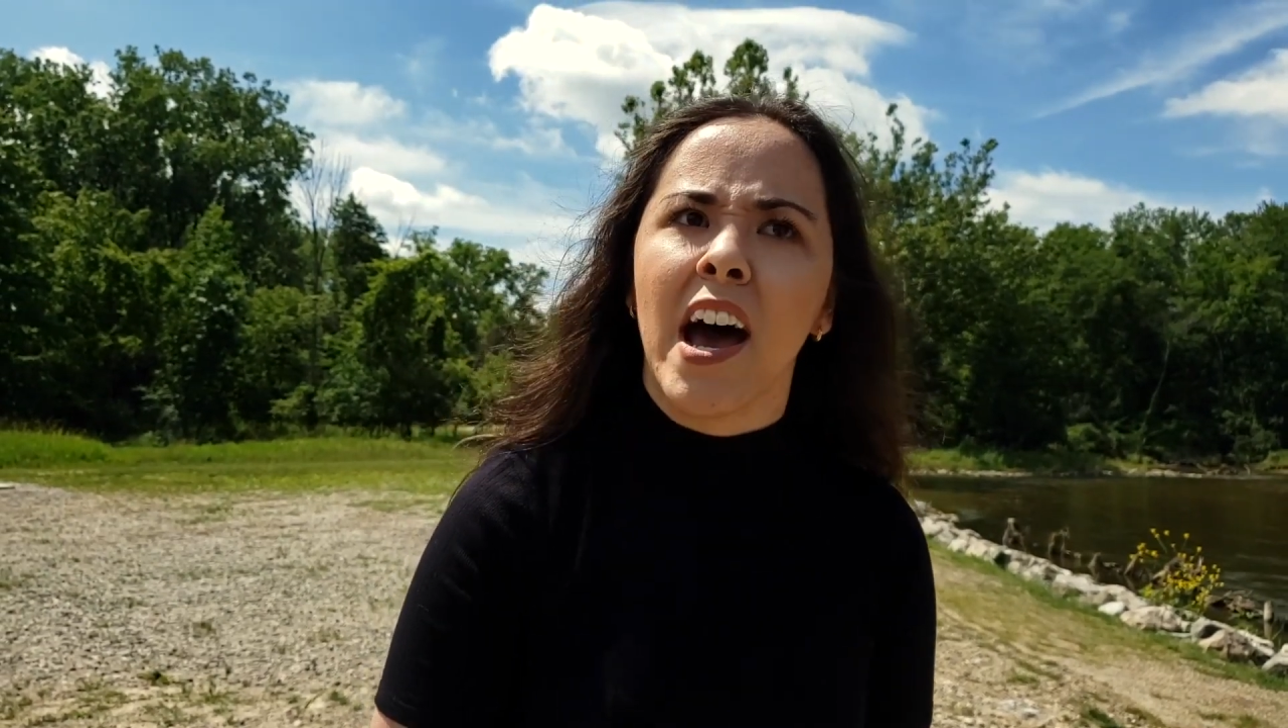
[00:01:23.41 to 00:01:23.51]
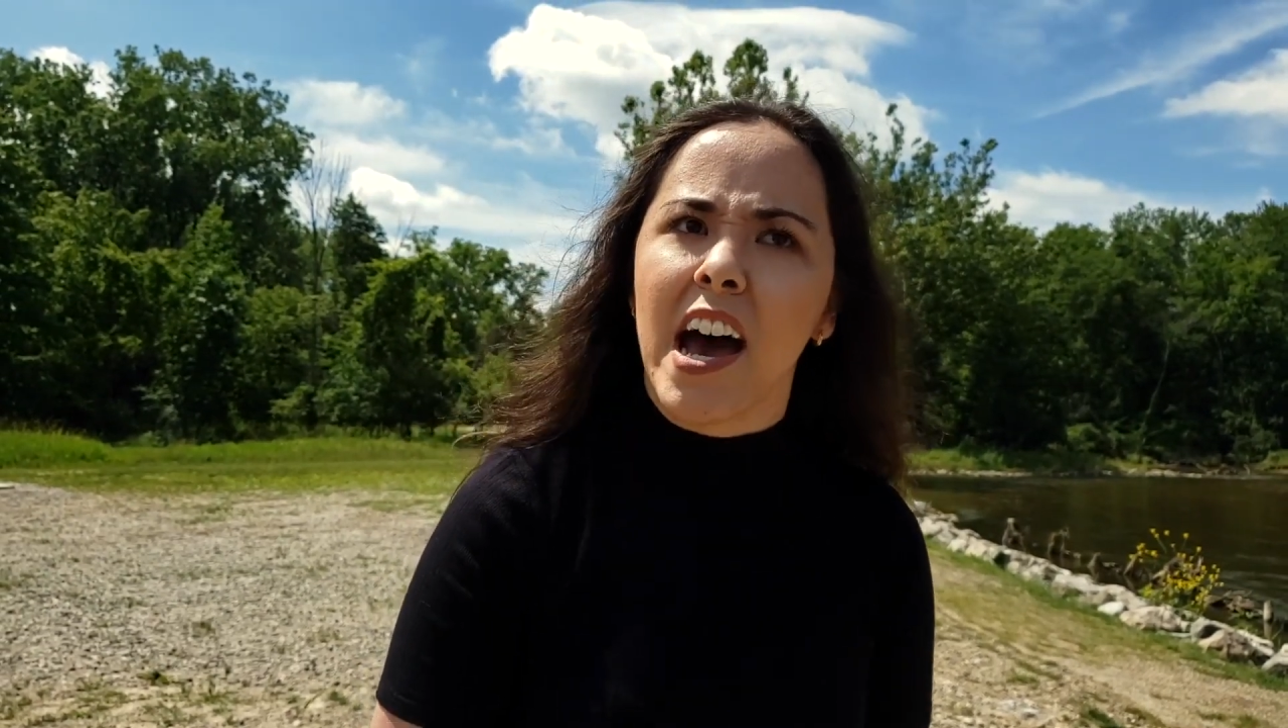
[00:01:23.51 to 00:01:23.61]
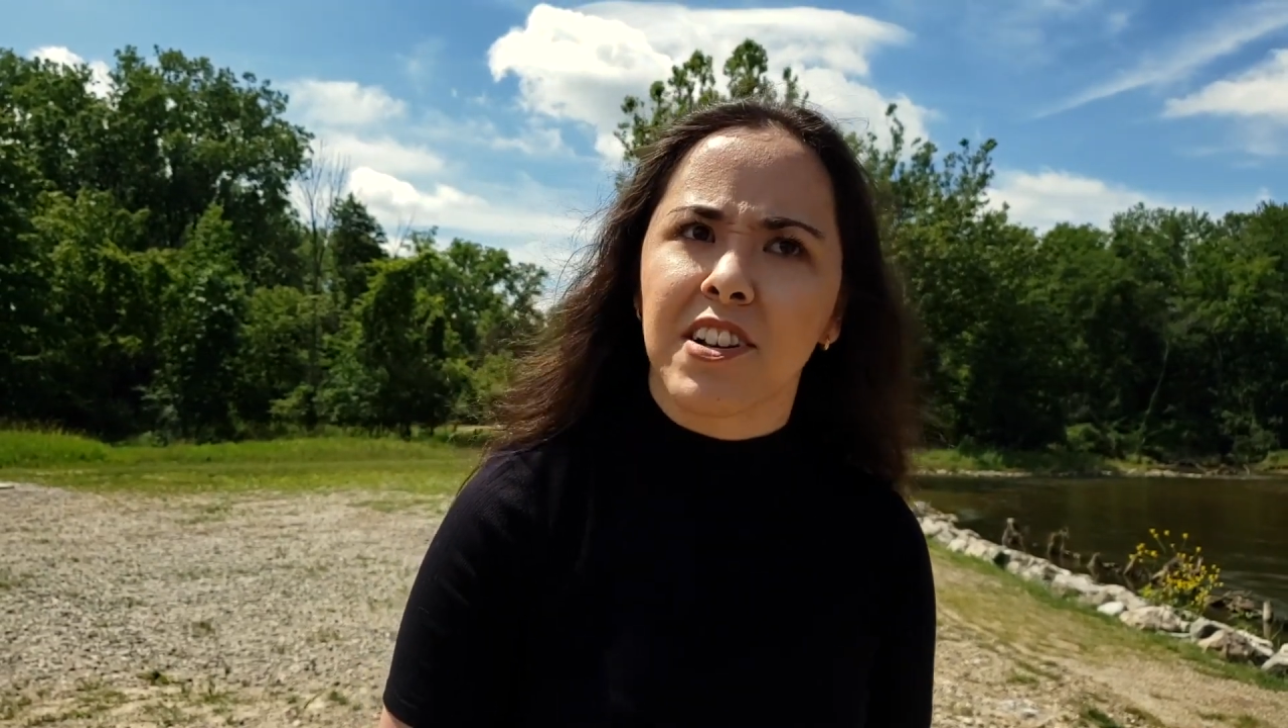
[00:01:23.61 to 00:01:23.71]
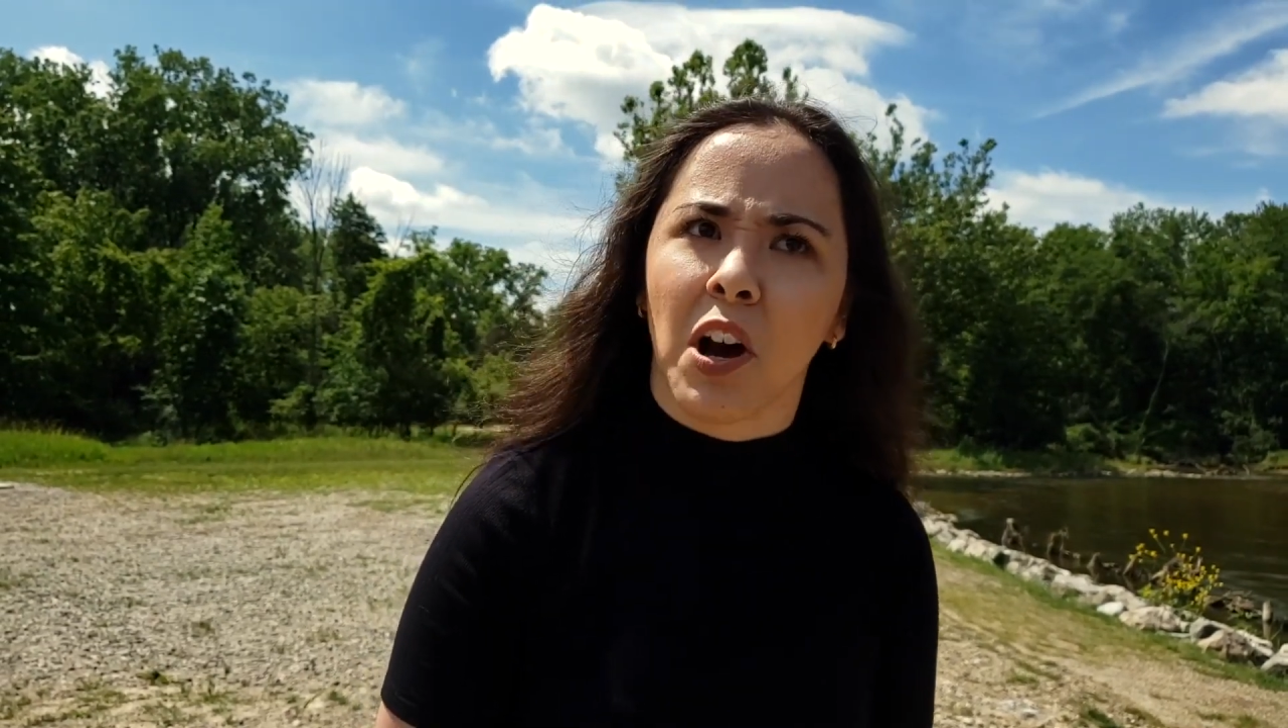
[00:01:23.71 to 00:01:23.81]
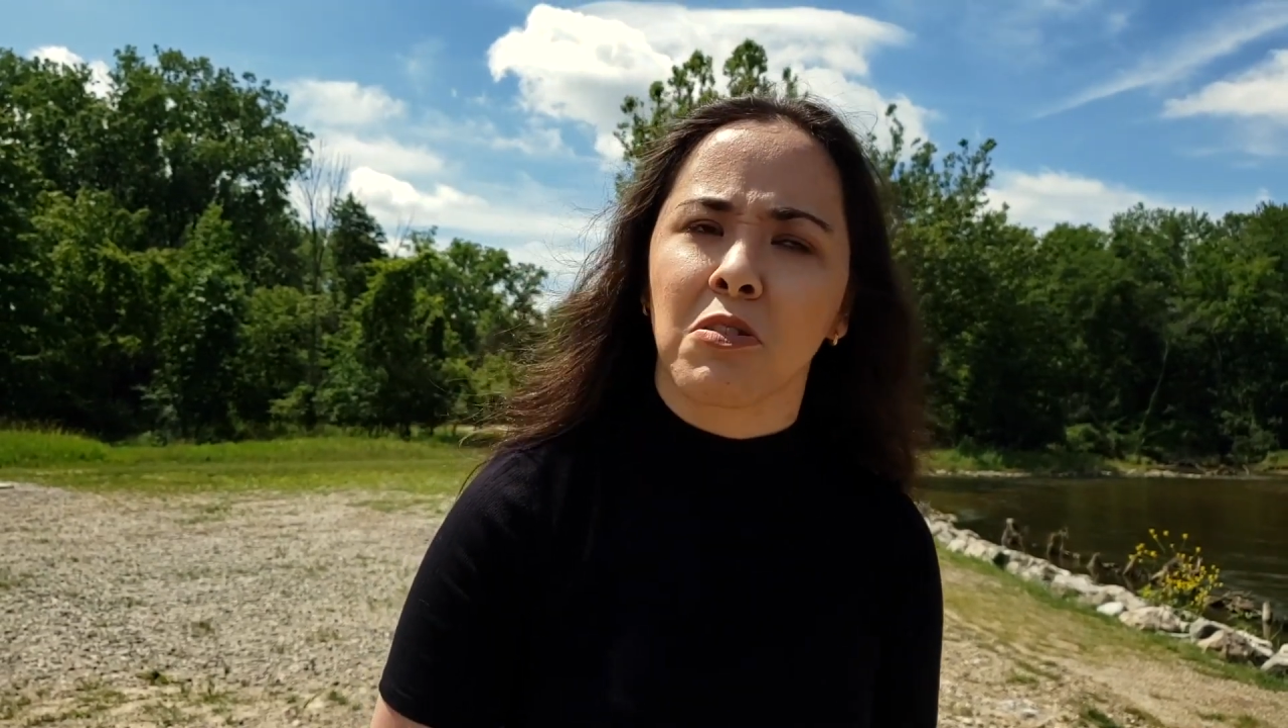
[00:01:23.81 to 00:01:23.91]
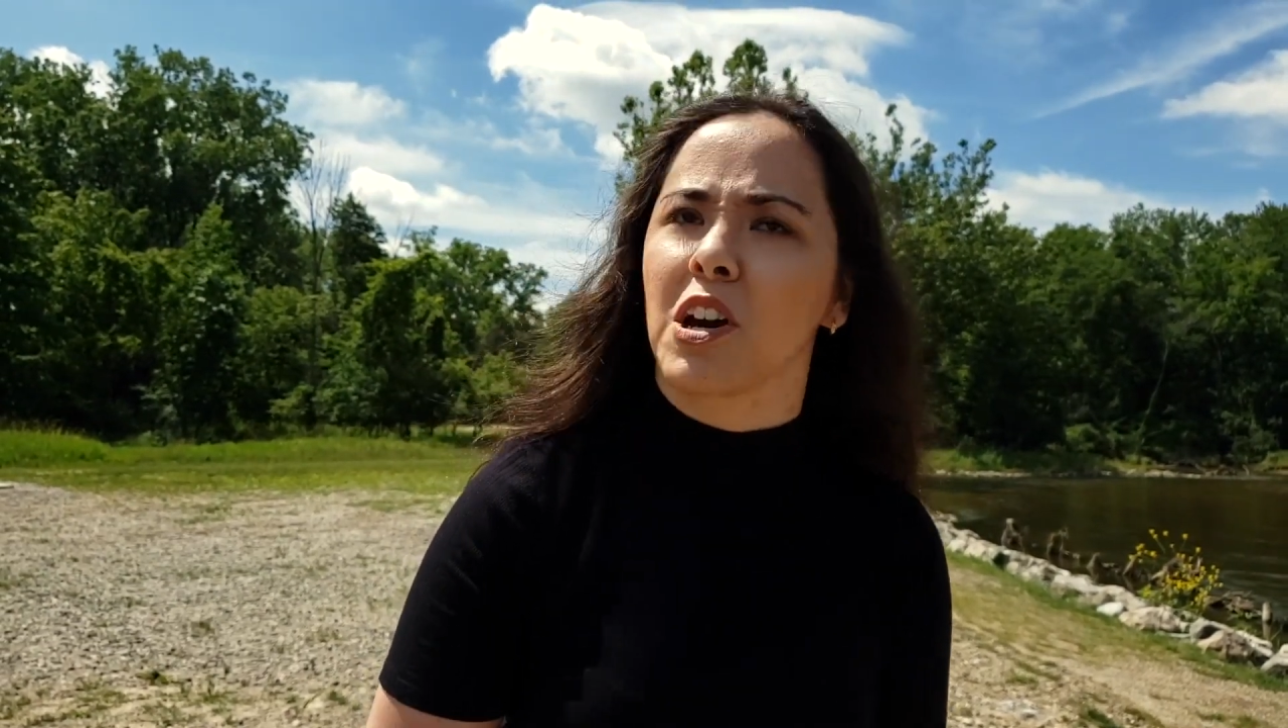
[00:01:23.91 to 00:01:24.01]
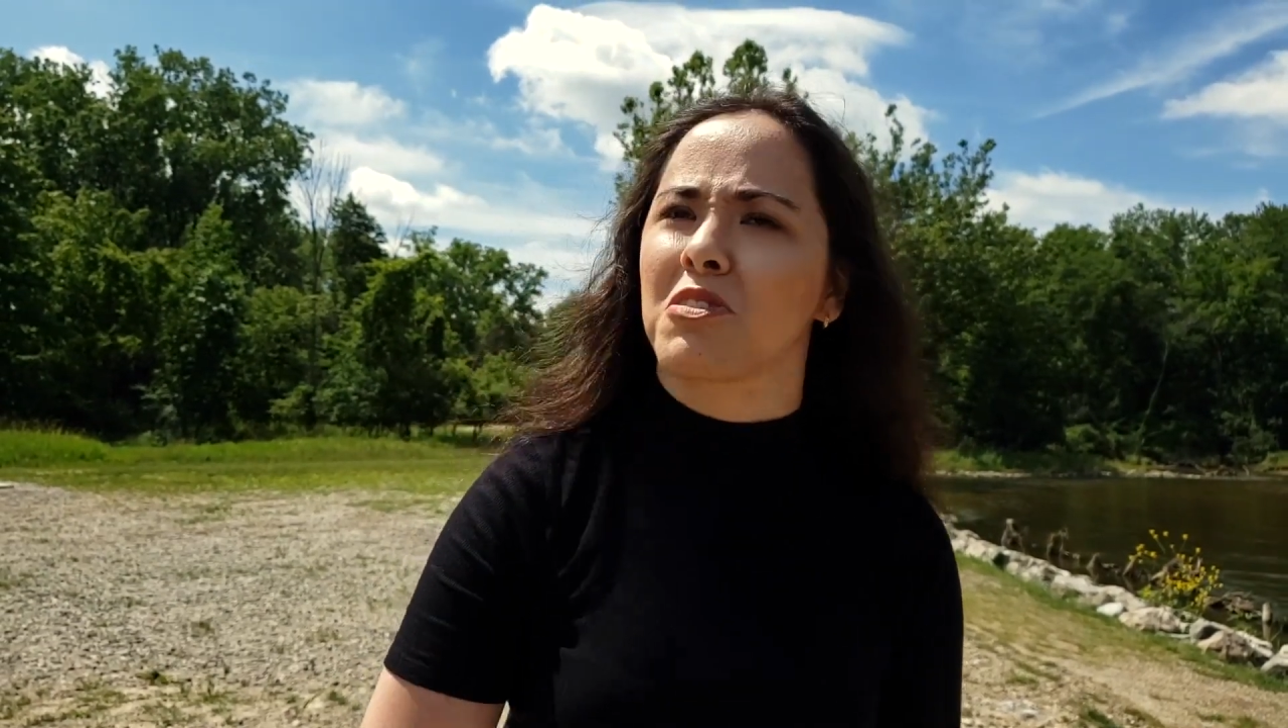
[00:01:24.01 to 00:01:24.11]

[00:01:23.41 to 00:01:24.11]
Antonio,